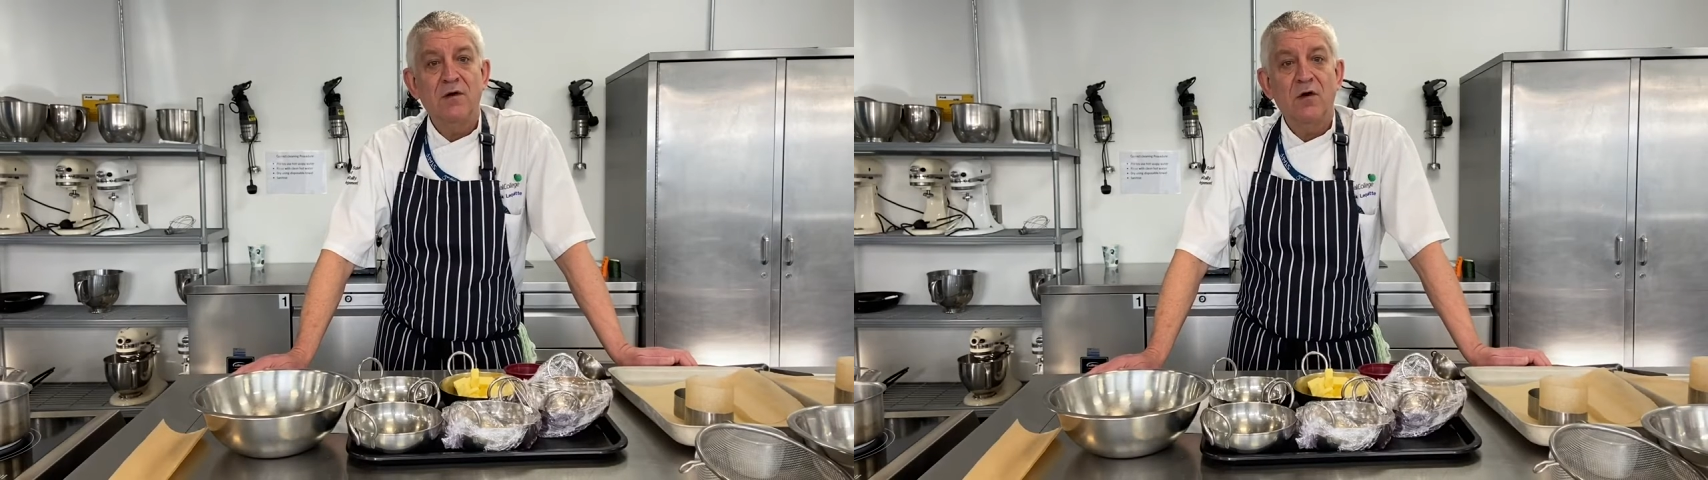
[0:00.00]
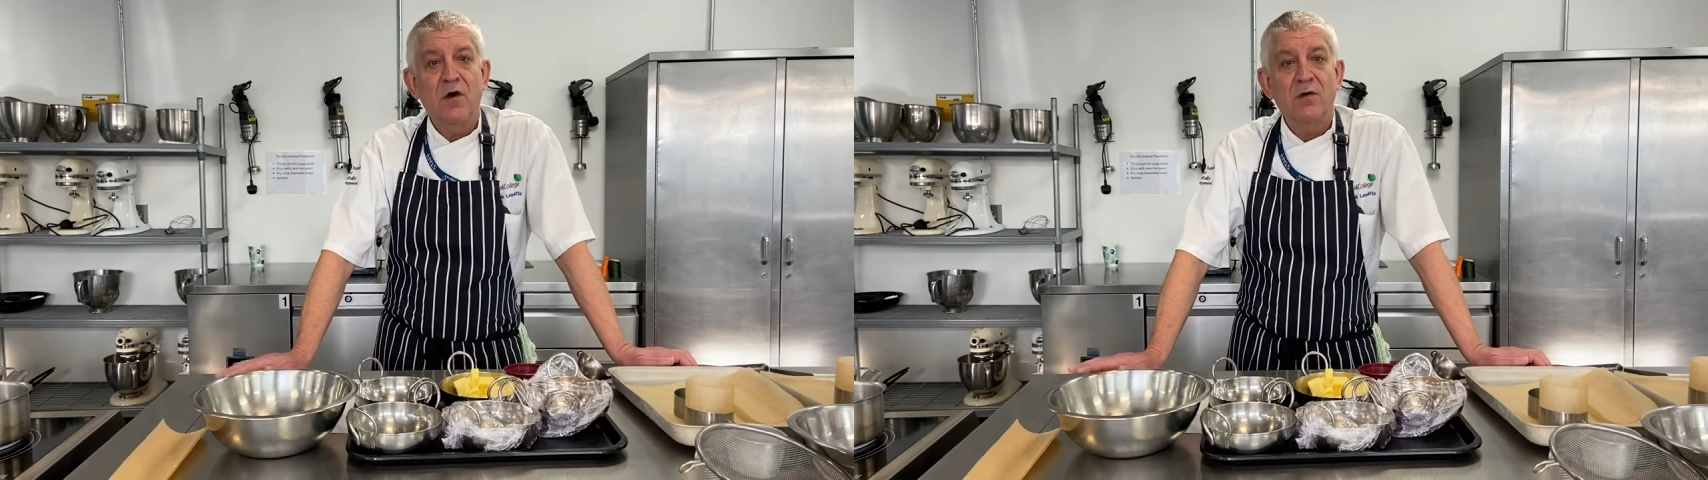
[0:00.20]

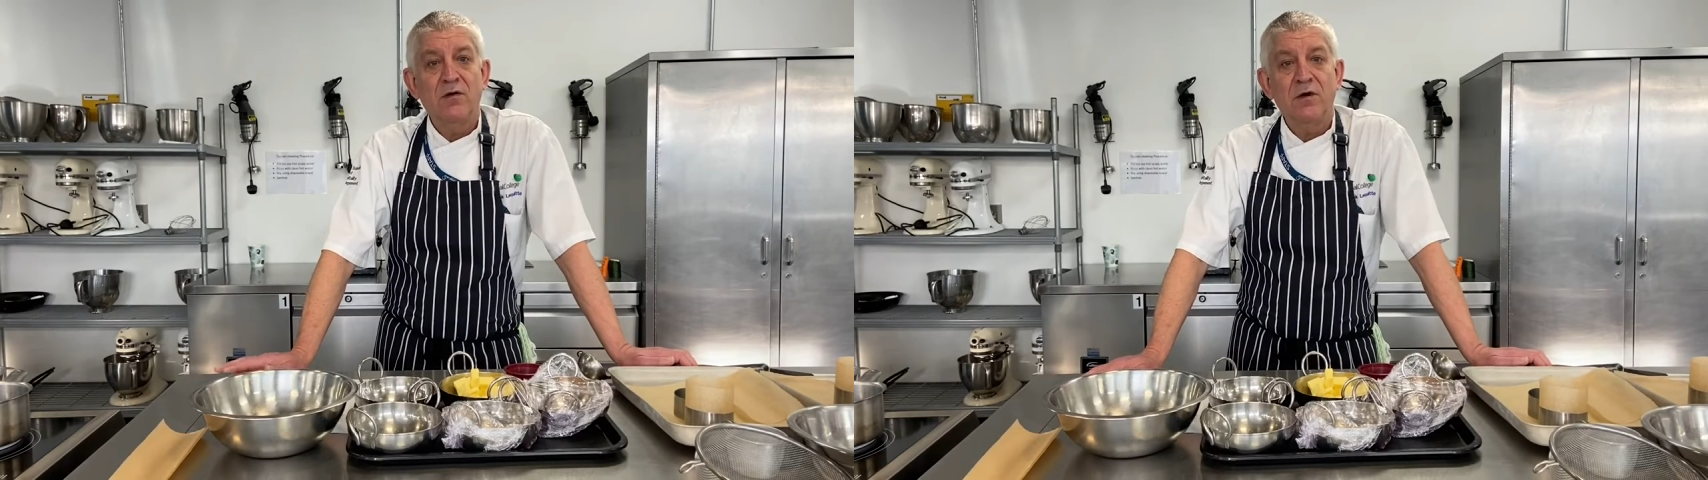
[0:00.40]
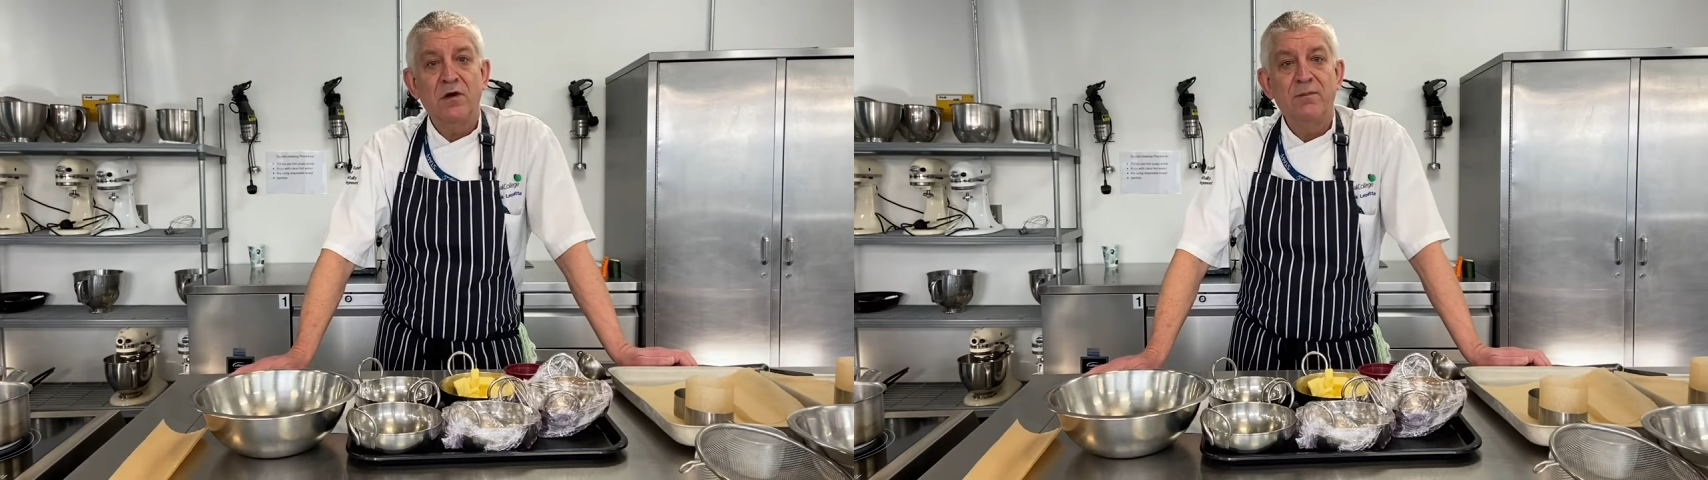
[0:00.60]
or